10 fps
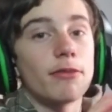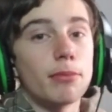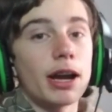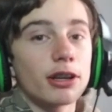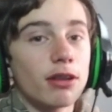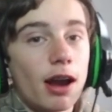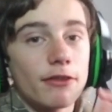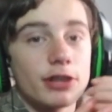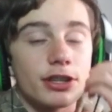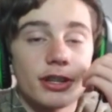
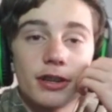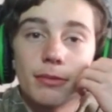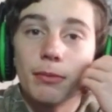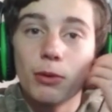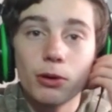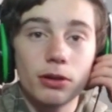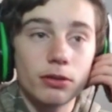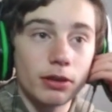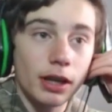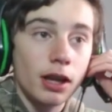Minecraft is such a
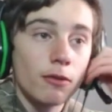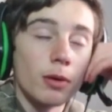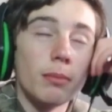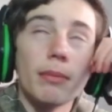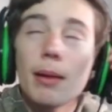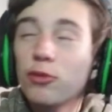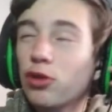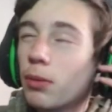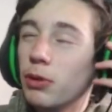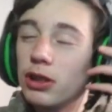
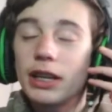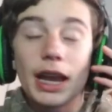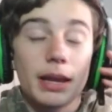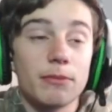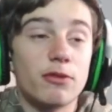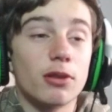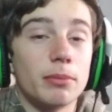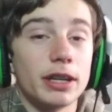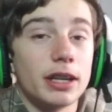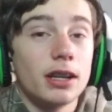memorable game for
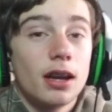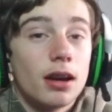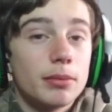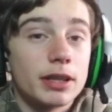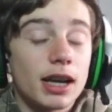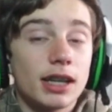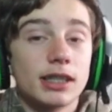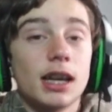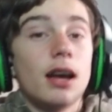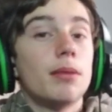me because
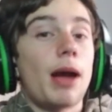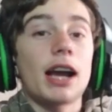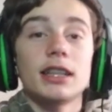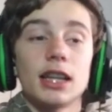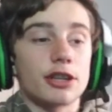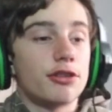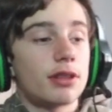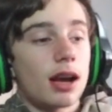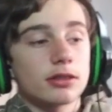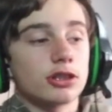back in like
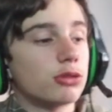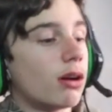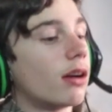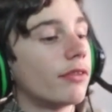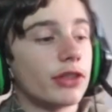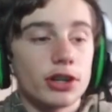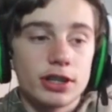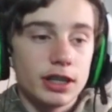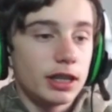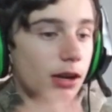2012,
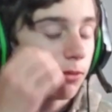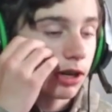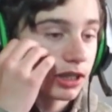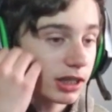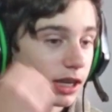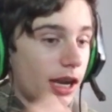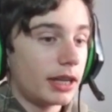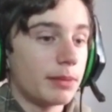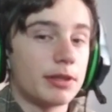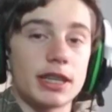13, I watched this guy
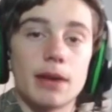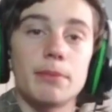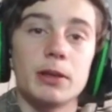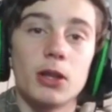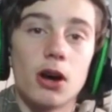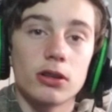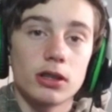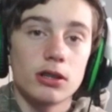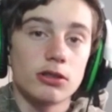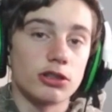named Stampy
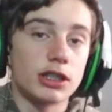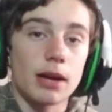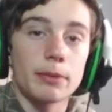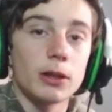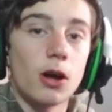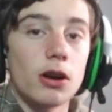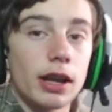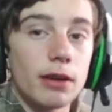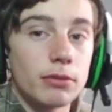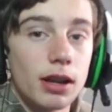Longnose or Stampy
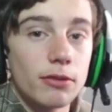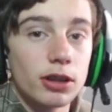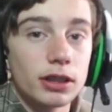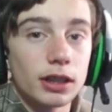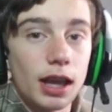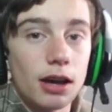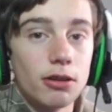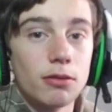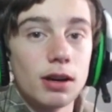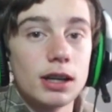Longhead, whatever the
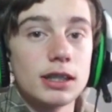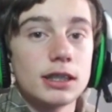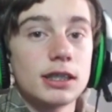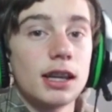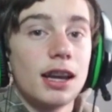hell it was.